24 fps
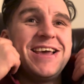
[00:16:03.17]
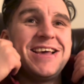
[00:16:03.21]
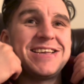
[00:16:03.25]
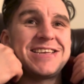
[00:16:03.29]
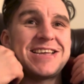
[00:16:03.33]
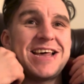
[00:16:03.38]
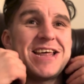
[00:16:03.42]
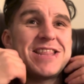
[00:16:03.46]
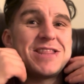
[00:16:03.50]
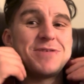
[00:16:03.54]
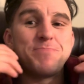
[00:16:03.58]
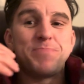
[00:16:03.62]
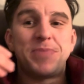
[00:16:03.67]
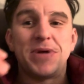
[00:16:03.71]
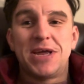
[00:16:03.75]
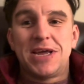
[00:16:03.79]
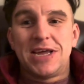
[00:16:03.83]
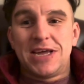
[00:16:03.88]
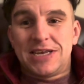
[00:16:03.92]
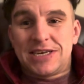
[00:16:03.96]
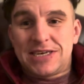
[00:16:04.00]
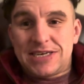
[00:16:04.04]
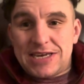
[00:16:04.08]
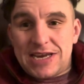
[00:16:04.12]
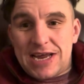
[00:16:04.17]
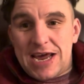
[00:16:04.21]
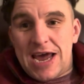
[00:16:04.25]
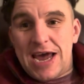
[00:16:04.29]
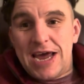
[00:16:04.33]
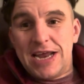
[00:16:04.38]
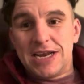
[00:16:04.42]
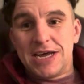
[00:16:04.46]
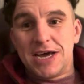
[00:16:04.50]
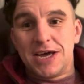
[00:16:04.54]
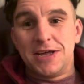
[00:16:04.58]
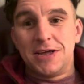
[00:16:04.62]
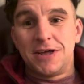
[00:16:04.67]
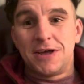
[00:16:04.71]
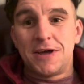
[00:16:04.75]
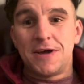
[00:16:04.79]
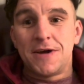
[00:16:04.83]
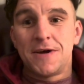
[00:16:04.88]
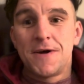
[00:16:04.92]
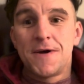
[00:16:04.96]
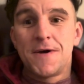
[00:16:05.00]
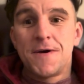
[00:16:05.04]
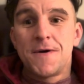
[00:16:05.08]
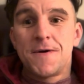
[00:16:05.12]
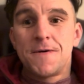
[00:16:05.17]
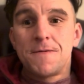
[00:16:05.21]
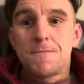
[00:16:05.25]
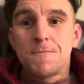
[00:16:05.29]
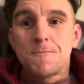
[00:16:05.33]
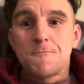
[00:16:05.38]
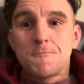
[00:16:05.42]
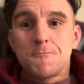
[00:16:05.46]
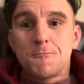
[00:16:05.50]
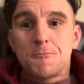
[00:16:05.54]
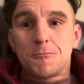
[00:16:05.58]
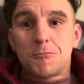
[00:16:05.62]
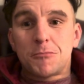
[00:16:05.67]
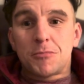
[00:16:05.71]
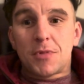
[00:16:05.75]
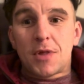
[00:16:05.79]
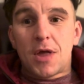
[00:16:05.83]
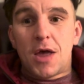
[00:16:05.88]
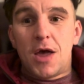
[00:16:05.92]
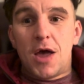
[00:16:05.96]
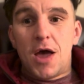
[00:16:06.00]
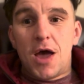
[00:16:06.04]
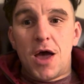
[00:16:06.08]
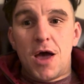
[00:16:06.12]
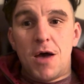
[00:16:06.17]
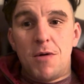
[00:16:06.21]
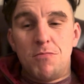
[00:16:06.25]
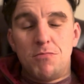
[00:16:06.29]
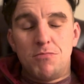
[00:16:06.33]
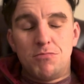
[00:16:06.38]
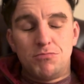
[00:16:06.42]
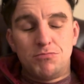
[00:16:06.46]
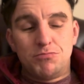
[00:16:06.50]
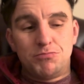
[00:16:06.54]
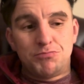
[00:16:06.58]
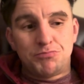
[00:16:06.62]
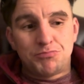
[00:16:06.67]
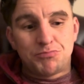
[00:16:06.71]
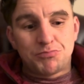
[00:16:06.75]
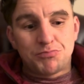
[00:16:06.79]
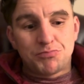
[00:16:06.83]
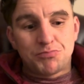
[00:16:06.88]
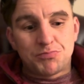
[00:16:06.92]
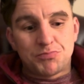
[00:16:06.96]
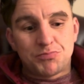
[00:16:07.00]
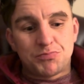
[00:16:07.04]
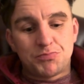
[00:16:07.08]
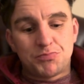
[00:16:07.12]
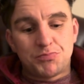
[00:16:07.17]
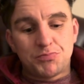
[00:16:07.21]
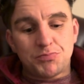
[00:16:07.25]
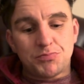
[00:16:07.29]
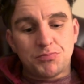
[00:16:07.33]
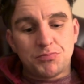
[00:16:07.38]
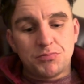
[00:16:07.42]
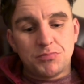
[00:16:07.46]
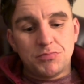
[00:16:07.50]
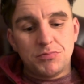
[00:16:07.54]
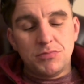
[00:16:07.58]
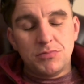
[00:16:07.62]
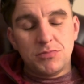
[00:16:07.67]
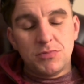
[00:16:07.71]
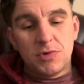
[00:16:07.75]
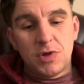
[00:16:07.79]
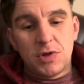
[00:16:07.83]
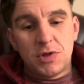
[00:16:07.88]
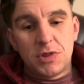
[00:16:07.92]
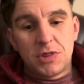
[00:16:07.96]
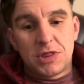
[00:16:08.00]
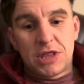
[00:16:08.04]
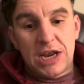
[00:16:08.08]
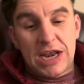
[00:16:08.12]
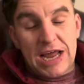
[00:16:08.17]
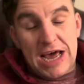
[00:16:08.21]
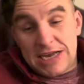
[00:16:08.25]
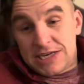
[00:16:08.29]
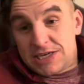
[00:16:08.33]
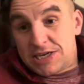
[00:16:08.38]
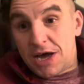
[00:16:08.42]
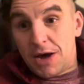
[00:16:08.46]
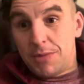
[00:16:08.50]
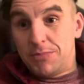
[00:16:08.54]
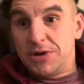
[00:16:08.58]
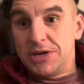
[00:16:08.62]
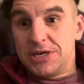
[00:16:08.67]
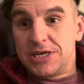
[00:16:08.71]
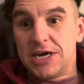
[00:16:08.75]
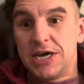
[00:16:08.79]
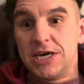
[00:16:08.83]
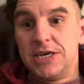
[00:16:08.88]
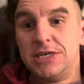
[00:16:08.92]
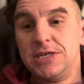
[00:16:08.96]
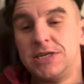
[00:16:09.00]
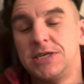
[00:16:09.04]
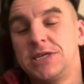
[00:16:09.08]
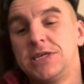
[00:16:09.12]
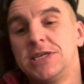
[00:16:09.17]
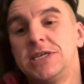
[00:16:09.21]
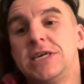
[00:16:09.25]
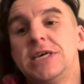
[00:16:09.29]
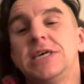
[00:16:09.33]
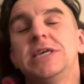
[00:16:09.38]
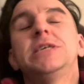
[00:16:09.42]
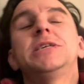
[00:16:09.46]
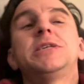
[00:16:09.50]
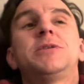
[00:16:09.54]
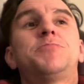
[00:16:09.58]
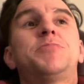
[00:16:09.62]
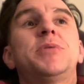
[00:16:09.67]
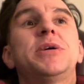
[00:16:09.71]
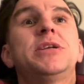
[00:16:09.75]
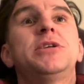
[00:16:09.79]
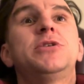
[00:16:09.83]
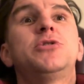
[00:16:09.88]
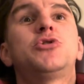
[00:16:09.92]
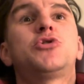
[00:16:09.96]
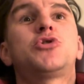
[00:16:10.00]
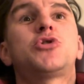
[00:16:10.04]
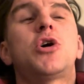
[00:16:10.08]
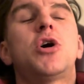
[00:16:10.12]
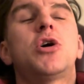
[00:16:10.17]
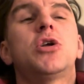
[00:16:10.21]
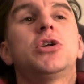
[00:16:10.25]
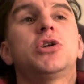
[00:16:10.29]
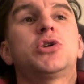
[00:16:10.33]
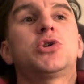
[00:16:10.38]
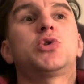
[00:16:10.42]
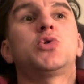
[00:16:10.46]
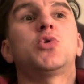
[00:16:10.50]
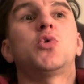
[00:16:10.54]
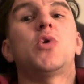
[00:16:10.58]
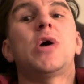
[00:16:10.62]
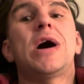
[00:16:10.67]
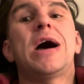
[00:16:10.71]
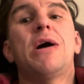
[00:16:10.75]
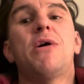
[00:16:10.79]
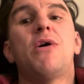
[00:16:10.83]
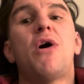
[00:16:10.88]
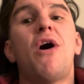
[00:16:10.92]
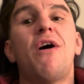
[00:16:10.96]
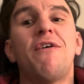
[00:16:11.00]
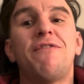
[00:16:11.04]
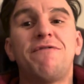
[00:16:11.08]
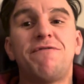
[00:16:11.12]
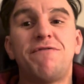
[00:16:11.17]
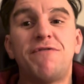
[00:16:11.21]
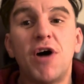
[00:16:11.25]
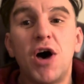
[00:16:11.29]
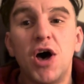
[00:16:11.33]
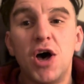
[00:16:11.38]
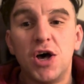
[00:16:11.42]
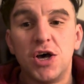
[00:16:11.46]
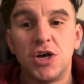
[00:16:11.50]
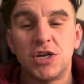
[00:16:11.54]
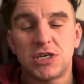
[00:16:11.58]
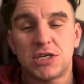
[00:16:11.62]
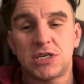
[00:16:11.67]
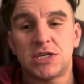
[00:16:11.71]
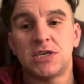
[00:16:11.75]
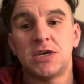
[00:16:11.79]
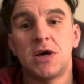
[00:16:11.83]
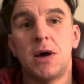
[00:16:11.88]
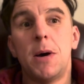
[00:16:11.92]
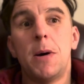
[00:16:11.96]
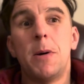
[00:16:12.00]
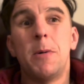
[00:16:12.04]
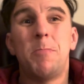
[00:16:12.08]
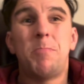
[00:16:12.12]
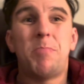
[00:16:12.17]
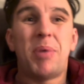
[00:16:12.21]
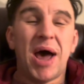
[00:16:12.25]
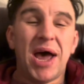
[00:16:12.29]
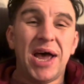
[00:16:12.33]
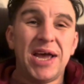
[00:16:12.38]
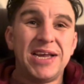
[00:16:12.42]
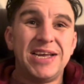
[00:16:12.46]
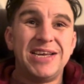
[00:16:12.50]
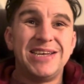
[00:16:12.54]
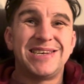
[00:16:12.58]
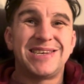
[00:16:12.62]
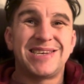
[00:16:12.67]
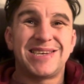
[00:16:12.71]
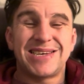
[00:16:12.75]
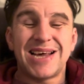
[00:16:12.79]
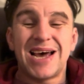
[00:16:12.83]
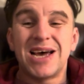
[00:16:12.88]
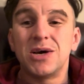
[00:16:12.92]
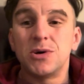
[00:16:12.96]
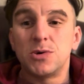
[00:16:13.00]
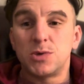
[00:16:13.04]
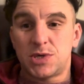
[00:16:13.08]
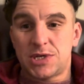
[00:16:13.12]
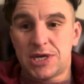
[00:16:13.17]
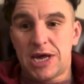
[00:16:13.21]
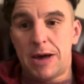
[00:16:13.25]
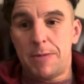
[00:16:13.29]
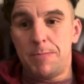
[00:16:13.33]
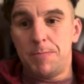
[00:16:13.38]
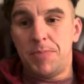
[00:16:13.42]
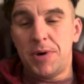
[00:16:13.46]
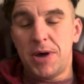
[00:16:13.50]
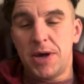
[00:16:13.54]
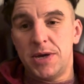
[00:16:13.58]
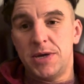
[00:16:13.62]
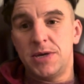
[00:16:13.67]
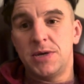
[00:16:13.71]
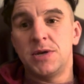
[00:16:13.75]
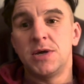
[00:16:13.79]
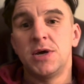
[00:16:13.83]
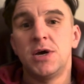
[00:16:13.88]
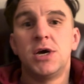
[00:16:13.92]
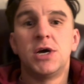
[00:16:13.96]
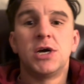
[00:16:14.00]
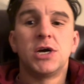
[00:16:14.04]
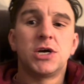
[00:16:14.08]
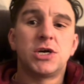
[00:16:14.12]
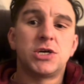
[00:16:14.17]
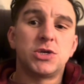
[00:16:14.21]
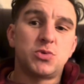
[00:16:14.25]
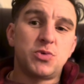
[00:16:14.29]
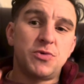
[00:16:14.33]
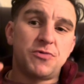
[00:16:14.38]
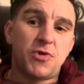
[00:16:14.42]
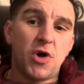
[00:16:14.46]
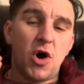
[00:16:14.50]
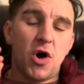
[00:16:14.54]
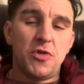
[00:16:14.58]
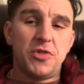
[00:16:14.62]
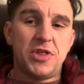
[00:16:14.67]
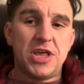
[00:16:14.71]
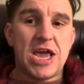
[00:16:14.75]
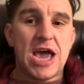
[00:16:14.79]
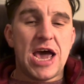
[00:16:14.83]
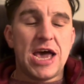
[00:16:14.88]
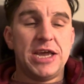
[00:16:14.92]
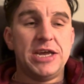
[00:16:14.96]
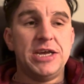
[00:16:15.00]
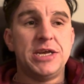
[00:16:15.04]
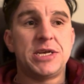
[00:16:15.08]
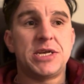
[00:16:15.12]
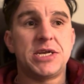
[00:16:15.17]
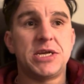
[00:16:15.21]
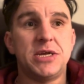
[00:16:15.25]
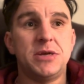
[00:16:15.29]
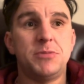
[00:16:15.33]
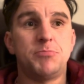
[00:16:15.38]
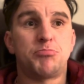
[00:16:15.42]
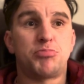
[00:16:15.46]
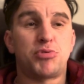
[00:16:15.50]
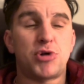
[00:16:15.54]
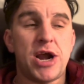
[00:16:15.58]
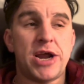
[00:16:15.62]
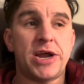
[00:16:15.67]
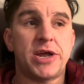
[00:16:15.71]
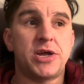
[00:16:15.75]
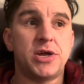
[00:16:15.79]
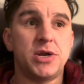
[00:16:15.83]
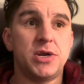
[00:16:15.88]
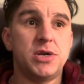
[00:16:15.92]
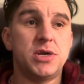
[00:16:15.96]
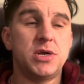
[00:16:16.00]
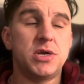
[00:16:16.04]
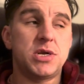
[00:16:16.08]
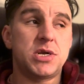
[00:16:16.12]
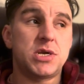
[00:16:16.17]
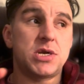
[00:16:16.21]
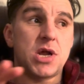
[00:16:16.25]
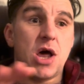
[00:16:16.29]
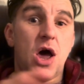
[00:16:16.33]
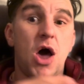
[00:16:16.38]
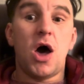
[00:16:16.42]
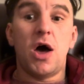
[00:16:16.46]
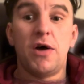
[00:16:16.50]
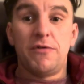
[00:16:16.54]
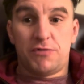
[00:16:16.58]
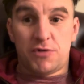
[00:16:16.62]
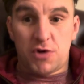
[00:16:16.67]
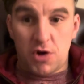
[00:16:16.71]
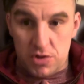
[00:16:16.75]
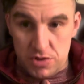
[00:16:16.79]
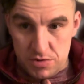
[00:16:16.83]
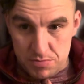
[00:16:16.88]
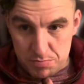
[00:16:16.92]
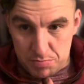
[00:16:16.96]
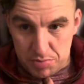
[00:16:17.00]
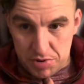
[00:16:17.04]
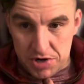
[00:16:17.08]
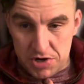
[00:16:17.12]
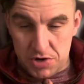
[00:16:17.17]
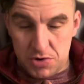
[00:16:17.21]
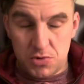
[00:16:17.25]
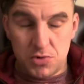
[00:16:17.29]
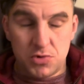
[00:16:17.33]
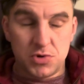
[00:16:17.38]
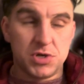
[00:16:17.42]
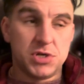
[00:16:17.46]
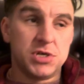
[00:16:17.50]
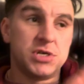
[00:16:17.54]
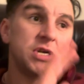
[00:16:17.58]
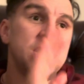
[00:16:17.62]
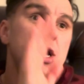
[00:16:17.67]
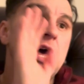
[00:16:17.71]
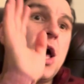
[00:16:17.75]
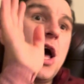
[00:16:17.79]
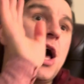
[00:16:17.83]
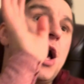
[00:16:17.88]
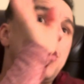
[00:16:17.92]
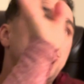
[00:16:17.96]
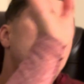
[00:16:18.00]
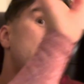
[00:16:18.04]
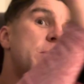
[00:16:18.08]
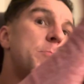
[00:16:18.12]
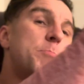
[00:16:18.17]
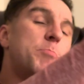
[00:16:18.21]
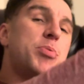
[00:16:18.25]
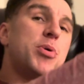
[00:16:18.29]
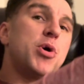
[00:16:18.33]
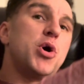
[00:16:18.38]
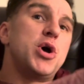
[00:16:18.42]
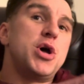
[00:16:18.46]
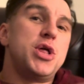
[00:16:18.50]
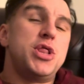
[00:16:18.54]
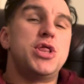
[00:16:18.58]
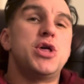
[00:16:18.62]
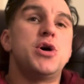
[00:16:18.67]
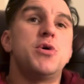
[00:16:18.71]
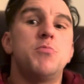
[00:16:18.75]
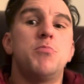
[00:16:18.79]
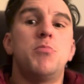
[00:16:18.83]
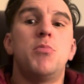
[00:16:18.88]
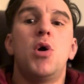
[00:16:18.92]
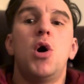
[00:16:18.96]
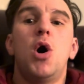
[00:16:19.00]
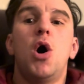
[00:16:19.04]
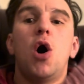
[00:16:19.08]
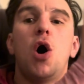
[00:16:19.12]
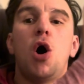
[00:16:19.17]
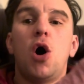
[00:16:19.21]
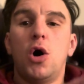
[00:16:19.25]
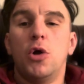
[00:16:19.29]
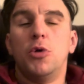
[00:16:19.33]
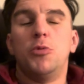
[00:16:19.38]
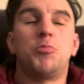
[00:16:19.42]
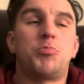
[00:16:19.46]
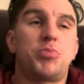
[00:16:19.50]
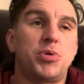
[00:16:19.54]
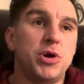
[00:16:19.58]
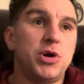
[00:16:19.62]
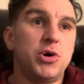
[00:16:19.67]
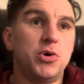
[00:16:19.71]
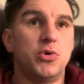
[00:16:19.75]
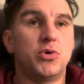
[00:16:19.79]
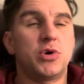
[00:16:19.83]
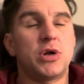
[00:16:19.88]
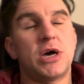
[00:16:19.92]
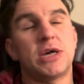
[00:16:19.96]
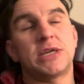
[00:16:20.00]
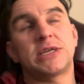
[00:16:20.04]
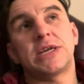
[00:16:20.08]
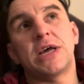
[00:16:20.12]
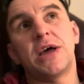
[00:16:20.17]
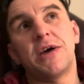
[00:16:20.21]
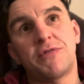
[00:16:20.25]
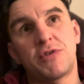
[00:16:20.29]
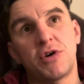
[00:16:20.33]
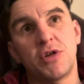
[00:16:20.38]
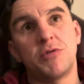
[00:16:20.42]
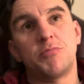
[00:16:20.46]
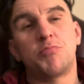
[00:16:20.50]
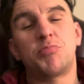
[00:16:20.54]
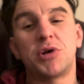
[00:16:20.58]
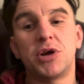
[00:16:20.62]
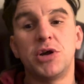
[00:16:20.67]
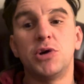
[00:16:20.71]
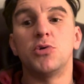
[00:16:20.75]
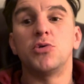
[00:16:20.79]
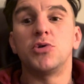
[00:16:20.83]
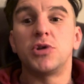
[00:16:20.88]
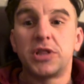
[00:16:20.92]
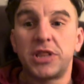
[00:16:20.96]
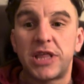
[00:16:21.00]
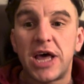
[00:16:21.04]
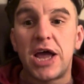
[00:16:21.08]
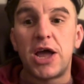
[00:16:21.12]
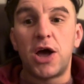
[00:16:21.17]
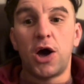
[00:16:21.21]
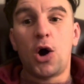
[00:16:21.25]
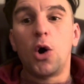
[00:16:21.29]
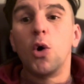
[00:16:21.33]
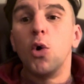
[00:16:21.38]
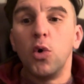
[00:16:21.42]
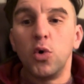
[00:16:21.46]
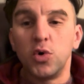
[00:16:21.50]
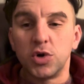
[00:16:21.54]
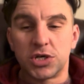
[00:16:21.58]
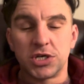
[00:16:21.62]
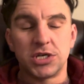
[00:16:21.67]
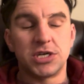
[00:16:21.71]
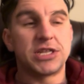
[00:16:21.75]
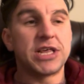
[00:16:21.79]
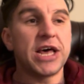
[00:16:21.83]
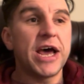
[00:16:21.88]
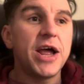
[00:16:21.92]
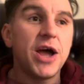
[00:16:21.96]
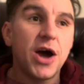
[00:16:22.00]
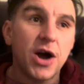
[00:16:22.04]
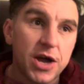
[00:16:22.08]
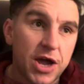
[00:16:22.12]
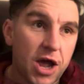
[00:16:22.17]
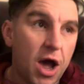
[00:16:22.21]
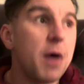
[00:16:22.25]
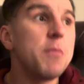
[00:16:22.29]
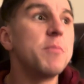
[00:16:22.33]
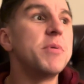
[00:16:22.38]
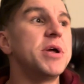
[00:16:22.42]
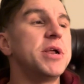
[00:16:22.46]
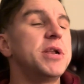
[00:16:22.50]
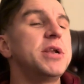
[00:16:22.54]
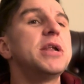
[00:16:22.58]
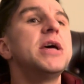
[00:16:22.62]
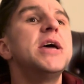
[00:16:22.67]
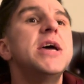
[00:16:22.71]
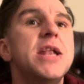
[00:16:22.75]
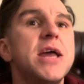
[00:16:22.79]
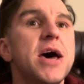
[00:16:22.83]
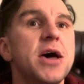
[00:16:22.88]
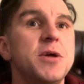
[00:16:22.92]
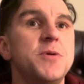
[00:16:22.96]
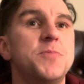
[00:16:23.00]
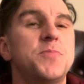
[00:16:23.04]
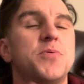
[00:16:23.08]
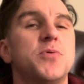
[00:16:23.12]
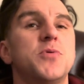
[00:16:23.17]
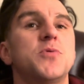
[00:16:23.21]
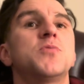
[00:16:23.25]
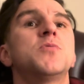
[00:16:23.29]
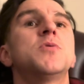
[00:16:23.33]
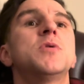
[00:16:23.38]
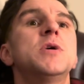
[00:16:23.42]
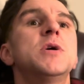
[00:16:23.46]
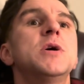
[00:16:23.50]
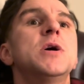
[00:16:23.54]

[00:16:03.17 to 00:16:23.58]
has had the biggest headache the last couple of days, because he's been trying to sort out our first paid sales campaign, because we've got the 80 Breckons. I've got them pre-ordered and we're putting them on pre-order. I say I've got them pre-ordered, they are ordered, they are coming in April.